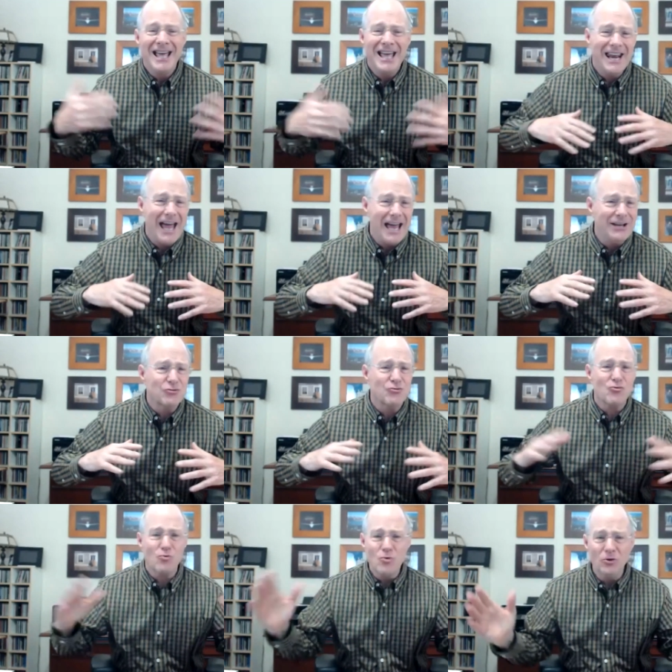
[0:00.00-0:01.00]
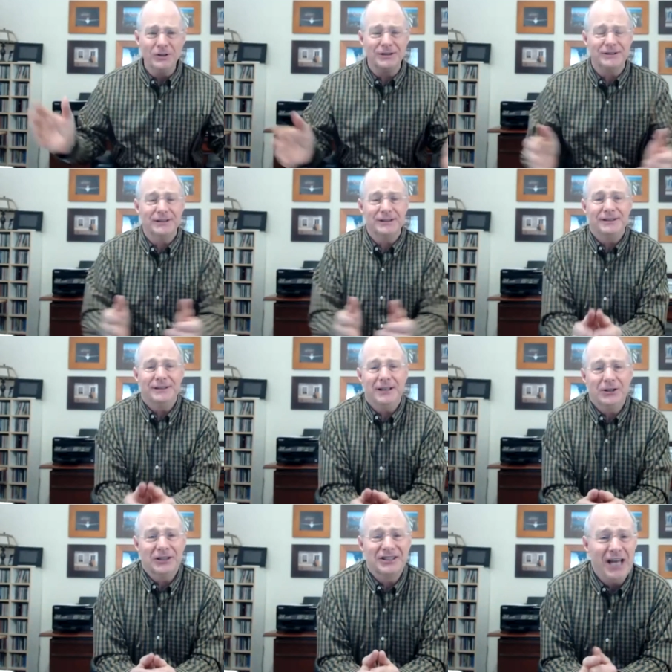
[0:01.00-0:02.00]
and I truly succeed,
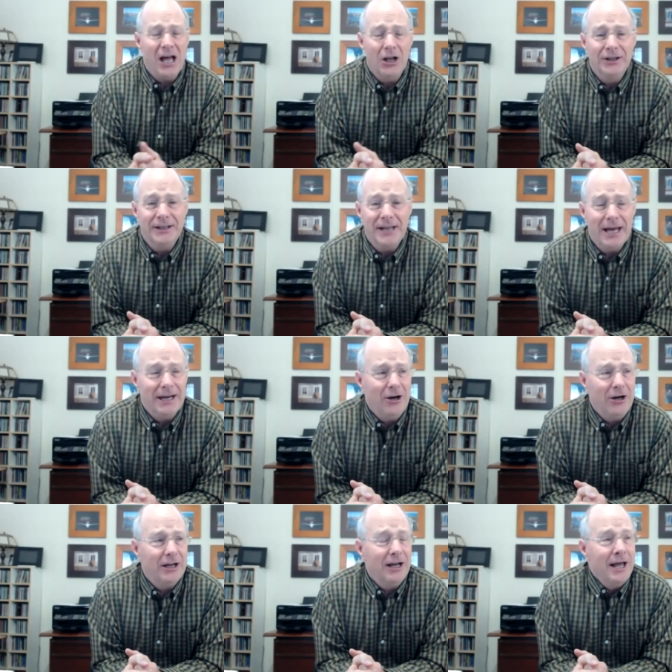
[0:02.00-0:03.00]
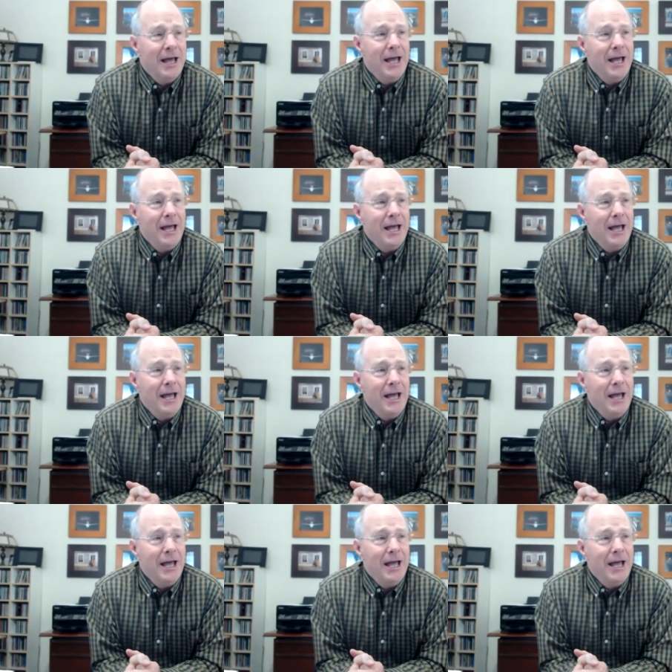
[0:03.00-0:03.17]
or excelled in that area.